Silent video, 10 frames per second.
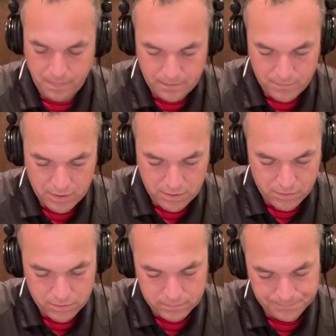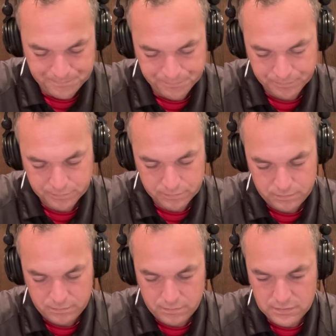Pretty cool.
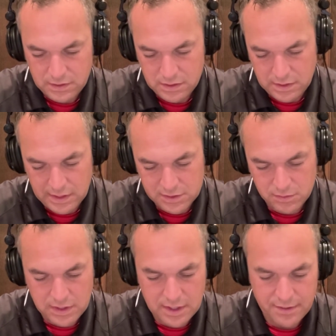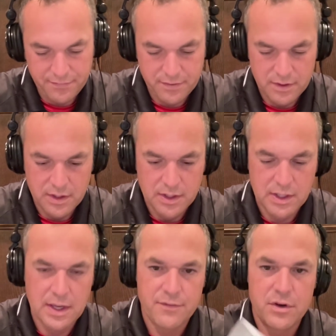Next we have
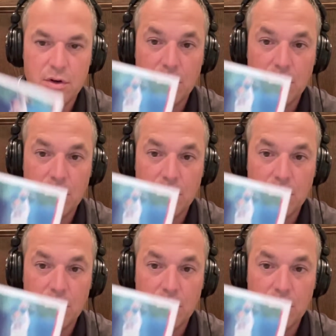Kevin